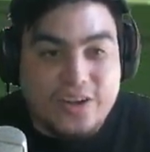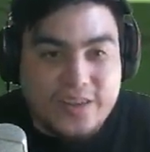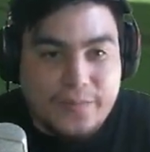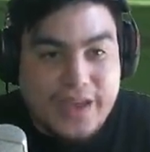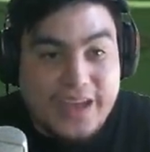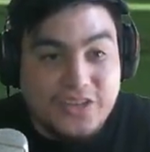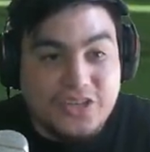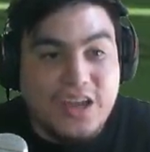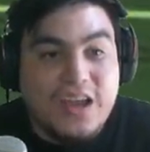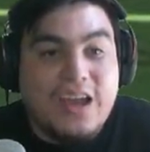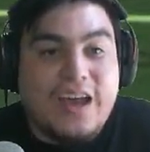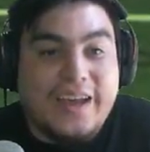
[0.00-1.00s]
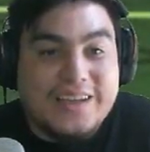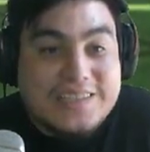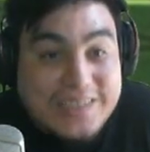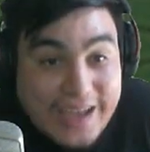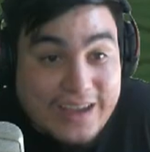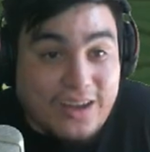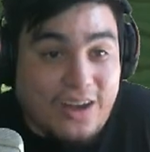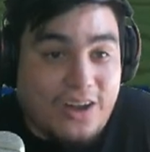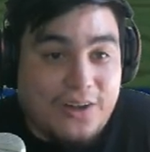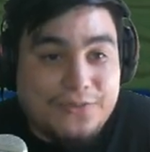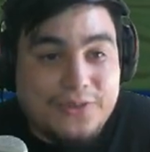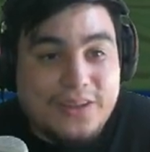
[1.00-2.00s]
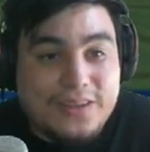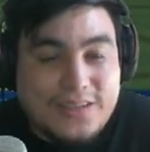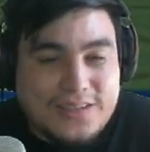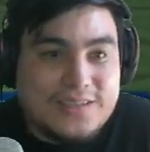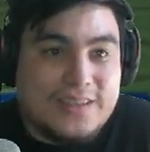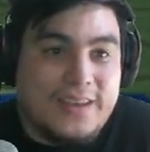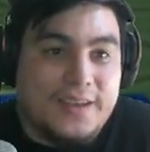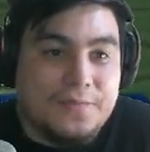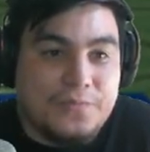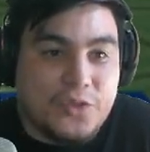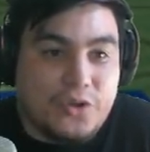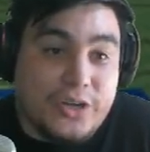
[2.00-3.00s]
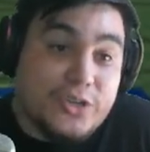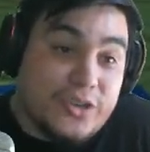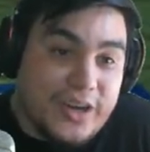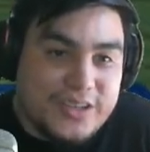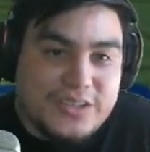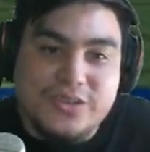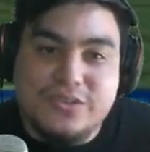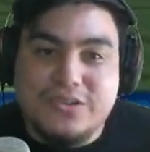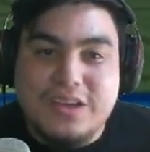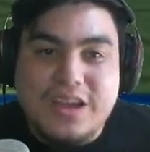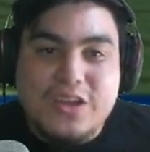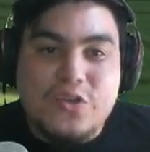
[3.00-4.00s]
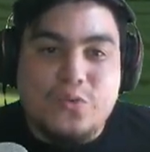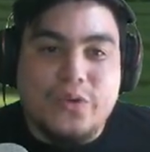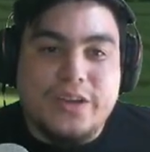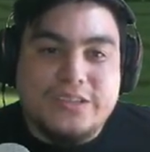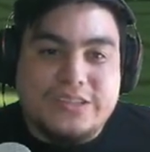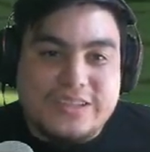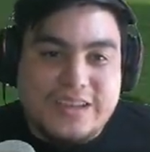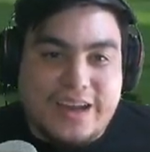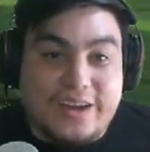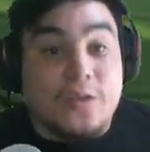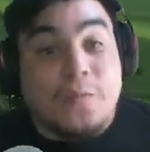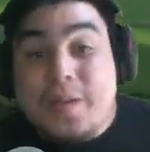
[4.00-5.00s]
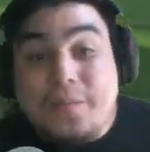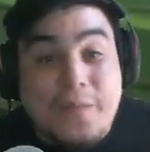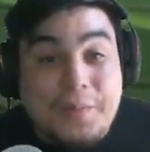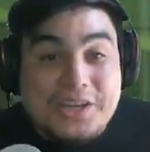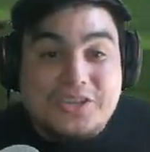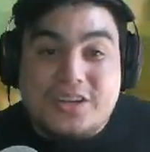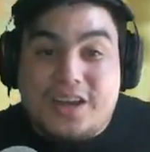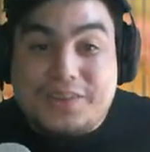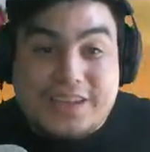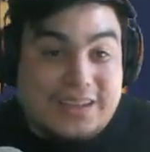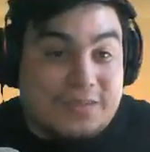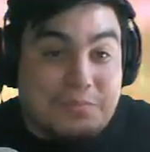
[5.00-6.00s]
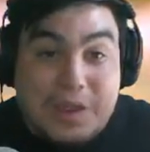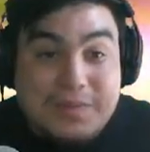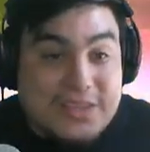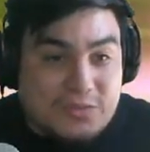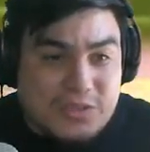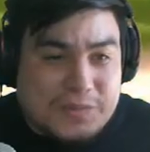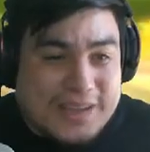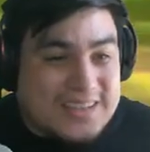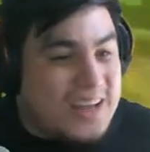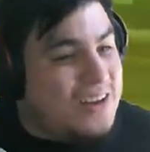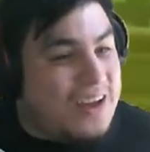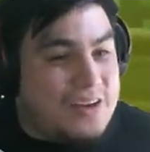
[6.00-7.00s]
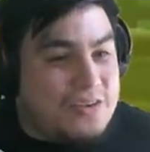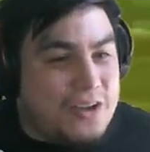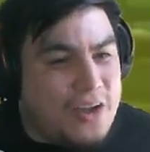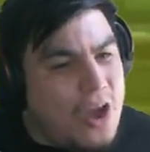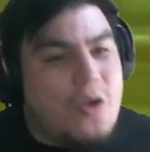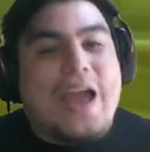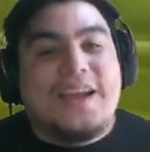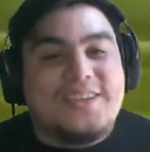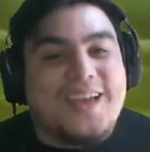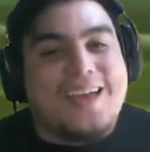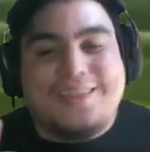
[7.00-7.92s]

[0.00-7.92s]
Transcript: in the match. I sack off this thing, or I try to, which I don't know. Maybe, maybe I shouldn't have. Maybe this respects. I, I don't know. Oh, actually, I,